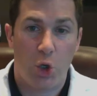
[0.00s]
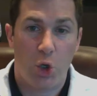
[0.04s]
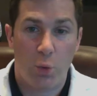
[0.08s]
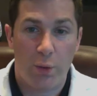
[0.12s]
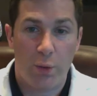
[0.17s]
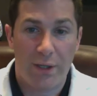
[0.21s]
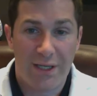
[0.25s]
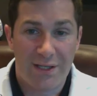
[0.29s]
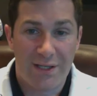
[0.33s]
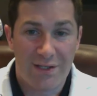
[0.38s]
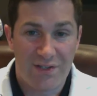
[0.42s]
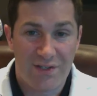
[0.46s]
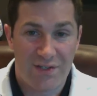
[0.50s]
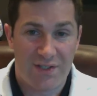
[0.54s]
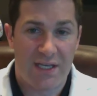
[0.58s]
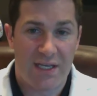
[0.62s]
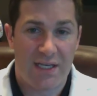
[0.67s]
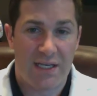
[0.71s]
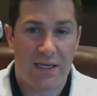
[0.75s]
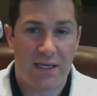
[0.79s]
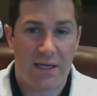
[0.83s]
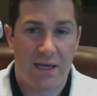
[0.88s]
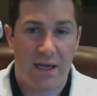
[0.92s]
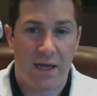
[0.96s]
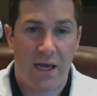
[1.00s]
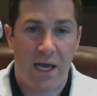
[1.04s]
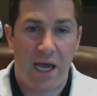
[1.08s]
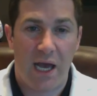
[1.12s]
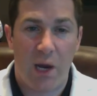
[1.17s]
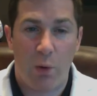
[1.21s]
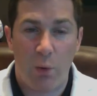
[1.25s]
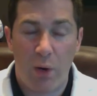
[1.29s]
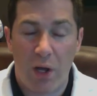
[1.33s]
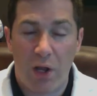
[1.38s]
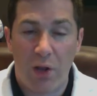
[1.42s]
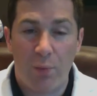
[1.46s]
We can see how
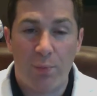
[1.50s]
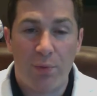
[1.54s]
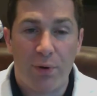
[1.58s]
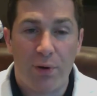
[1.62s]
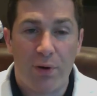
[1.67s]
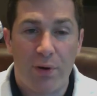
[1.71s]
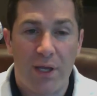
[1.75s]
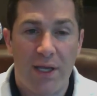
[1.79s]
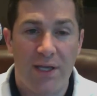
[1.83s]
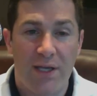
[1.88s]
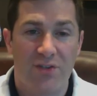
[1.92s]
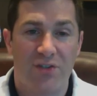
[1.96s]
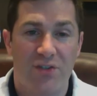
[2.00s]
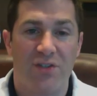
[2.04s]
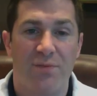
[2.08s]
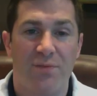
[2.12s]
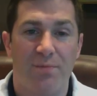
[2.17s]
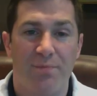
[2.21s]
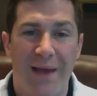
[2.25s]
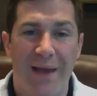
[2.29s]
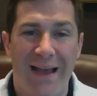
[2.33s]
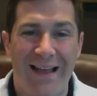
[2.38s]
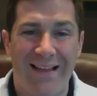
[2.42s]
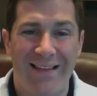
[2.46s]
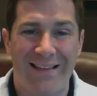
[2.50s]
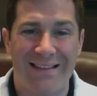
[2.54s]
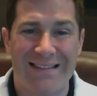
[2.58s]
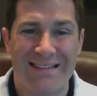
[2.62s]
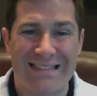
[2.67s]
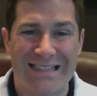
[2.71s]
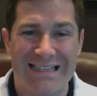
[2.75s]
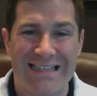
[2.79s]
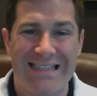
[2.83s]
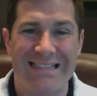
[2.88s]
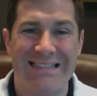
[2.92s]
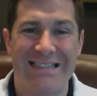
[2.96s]
well a patient's
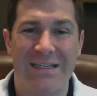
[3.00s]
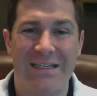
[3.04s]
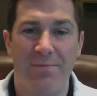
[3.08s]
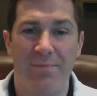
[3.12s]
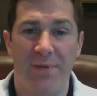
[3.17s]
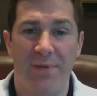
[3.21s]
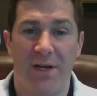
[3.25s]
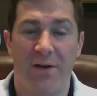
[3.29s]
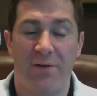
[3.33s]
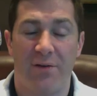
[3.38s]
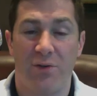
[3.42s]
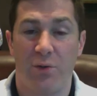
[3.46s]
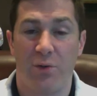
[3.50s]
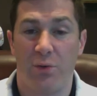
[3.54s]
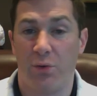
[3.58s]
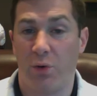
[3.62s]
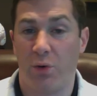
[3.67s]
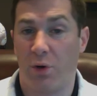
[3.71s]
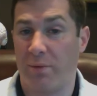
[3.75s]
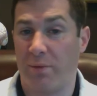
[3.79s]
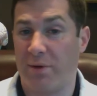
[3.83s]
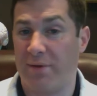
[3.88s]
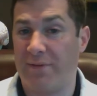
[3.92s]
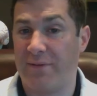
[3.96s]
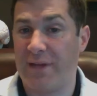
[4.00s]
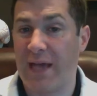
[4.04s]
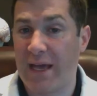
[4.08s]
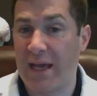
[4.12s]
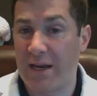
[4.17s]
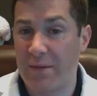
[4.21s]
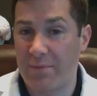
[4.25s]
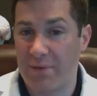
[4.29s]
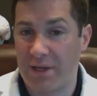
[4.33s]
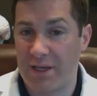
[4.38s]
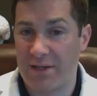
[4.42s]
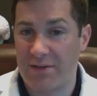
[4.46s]
balance is compared to a normative
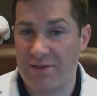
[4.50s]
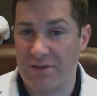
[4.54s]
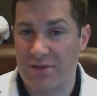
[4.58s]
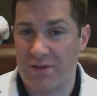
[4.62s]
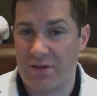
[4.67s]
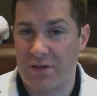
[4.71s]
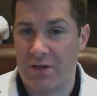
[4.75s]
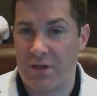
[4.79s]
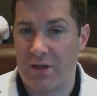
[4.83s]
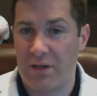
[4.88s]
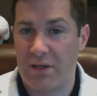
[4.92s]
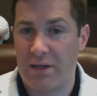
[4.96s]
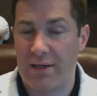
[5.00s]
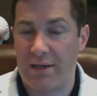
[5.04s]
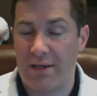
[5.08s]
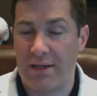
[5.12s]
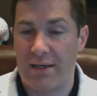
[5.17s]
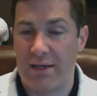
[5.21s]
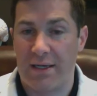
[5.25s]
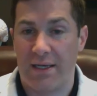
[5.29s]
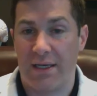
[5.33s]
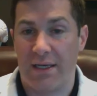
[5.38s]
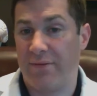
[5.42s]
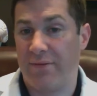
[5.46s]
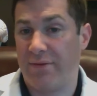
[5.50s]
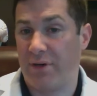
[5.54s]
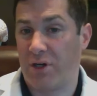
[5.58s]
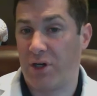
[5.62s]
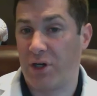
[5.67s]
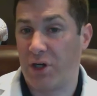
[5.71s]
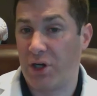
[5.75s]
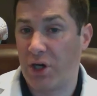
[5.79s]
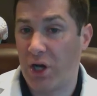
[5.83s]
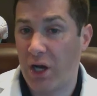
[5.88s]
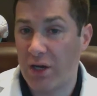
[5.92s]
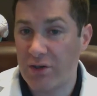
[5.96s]
database. And if a
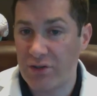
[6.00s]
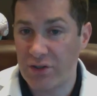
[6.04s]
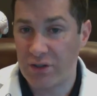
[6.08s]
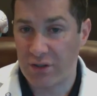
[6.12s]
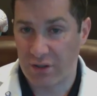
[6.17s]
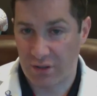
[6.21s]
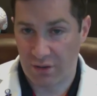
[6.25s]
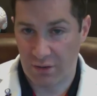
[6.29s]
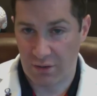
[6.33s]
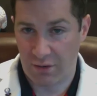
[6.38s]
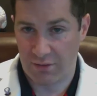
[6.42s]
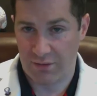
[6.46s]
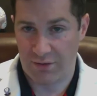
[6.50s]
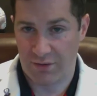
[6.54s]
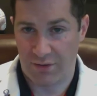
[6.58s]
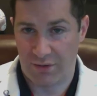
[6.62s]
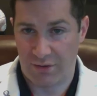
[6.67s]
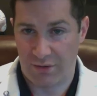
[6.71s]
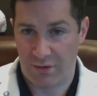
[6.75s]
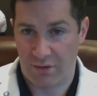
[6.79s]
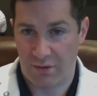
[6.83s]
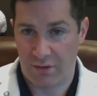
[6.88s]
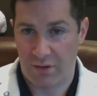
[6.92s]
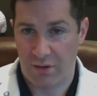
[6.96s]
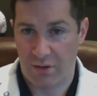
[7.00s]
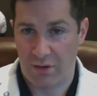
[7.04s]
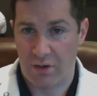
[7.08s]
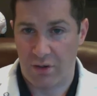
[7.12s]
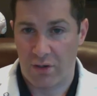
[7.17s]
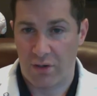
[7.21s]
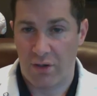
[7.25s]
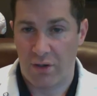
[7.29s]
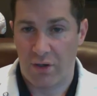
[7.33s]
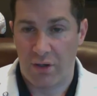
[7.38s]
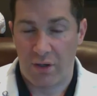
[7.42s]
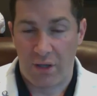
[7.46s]
concussion occurs,
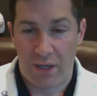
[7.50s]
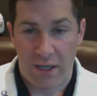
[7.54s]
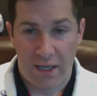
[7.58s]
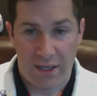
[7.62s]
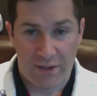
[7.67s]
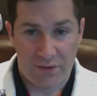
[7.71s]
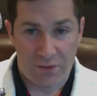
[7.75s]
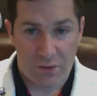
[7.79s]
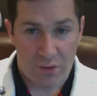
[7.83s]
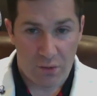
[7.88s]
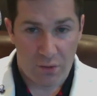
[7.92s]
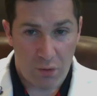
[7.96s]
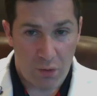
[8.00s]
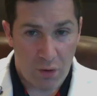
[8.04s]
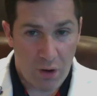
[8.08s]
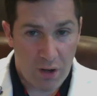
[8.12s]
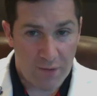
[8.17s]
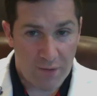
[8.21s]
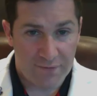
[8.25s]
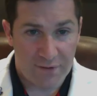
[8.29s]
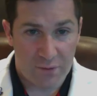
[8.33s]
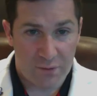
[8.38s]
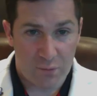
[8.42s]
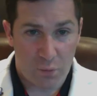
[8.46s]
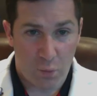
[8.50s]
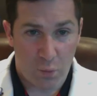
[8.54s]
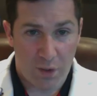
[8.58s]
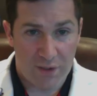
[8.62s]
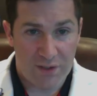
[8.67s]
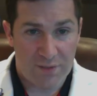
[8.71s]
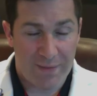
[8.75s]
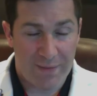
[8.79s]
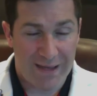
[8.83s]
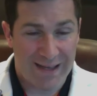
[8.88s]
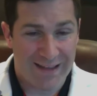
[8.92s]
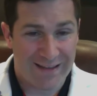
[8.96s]
as often
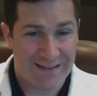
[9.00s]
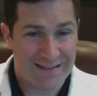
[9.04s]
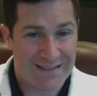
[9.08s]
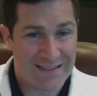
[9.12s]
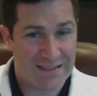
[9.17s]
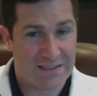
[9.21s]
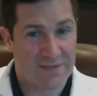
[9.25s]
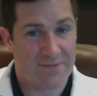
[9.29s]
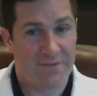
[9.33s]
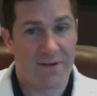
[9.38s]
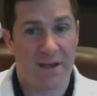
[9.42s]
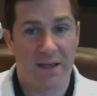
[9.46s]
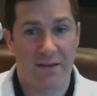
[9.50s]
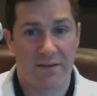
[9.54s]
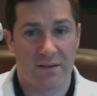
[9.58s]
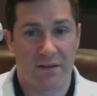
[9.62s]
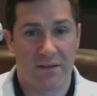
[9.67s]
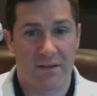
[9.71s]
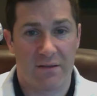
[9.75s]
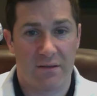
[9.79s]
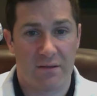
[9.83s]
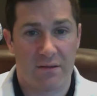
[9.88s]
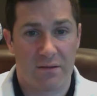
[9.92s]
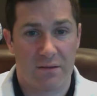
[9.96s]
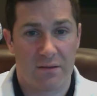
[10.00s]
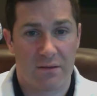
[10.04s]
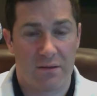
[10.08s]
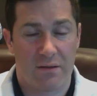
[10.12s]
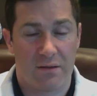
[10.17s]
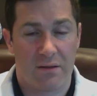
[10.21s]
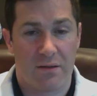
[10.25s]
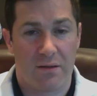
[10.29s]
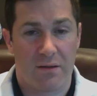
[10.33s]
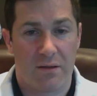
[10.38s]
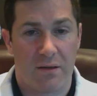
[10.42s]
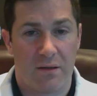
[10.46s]
one's balance is affected.
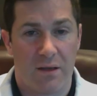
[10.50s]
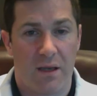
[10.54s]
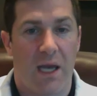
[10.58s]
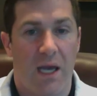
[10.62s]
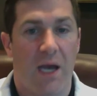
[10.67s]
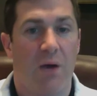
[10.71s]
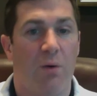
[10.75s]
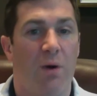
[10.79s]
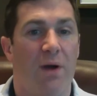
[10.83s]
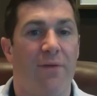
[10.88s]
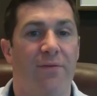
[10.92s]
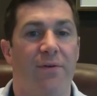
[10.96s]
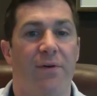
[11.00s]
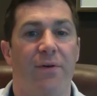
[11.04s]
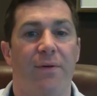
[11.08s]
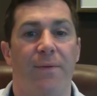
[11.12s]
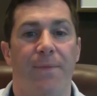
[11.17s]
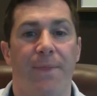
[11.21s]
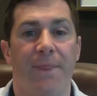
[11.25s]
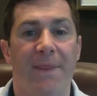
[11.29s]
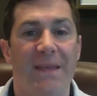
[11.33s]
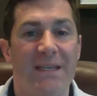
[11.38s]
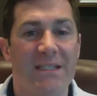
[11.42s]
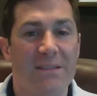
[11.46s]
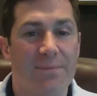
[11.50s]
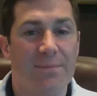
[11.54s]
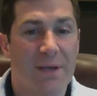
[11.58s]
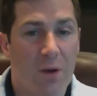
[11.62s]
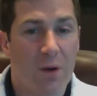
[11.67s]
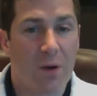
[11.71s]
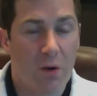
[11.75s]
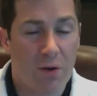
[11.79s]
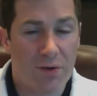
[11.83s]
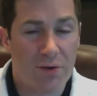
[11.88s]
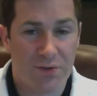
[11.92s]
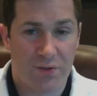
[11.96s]
However, this may
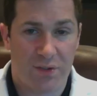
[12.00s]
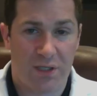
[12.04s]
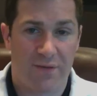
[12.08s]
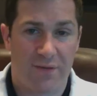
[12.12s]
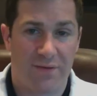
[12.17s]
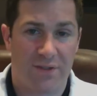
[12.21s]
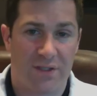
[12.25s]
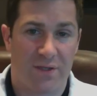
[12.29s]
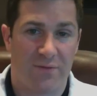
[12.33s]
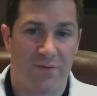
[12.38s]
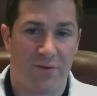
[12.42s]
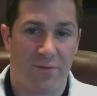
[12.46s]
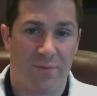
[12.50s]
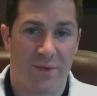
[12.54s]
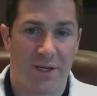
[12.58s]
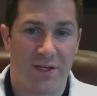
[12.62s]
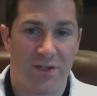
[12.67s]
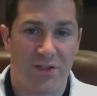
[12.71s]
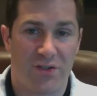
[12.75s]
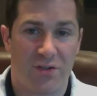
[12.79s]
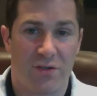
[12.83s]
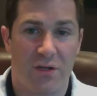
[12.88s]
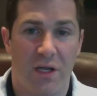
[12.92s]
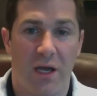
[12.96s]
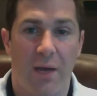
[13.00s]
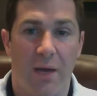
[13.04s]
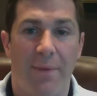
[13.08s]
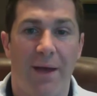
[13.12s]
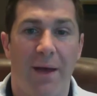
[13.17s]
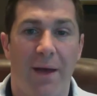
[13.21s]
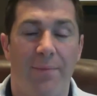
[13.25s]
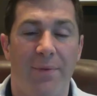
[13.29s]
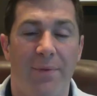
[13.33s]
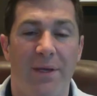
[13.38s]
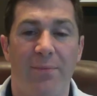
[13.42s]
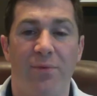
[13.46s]
also give us information
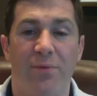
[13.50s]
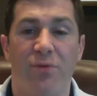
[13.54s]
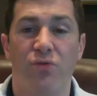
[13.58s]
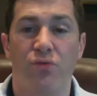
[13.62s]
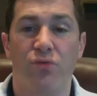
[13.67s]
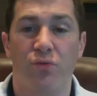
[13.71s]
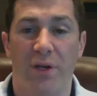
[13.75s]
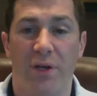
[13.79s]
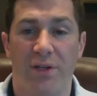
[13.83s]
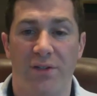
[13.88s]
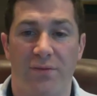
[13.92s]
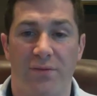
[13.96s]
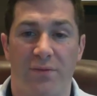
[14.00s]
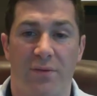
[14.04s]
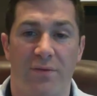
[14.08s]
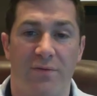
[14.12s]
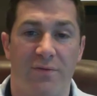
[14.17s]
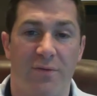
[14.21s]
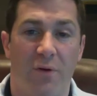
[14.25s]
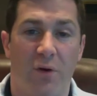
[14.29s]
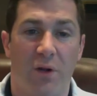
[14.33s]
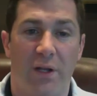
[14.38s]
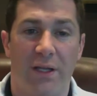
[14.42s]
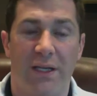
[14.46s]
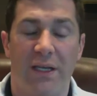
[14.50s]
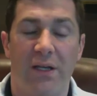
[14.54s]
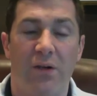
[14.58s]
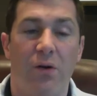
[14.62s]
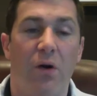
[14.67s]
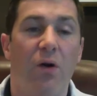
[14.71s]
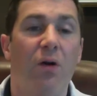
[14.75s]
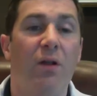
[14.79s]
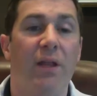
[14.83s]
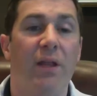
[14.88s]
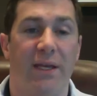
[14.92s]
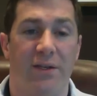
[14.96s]
about people's risk for falling in
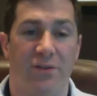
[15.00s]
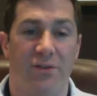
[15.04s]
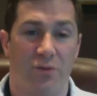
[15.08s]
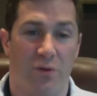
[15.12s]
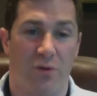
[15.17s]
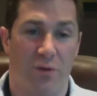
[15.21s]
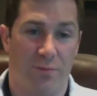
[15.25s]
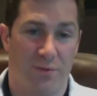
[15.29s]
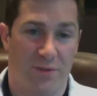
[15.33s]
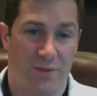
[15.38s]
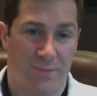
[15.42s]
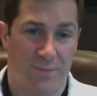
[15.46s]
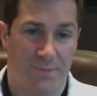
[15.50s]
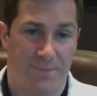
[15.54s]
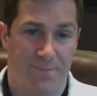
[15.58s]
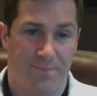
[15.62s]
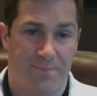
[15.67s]
all age groups.